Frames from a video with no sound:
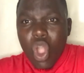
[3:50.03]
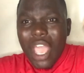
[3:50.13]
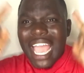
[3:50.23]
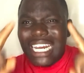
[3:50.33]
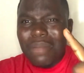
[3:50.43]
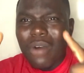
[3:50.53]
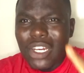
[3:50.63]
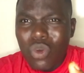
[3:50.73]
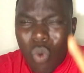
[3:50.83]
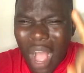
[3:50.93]

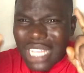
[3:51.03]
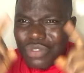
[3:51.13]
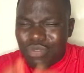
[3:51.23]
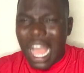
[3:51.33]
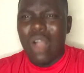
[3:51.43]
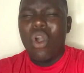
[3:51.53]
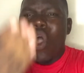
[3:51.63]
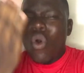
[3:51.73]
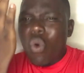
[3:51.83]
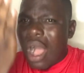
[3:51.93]
anybody who has vowed,
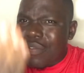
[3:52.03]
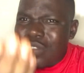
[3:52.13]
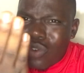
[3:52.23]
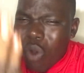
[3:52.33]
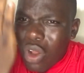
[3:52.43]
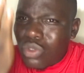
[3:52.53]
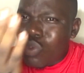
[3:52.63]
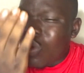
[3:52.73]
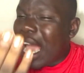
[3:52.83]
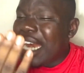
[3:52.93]
who has gone
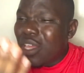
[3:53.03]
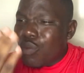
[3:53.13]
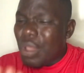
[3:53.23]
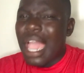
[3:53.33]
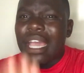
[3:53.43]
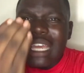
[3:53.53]
to anywhere,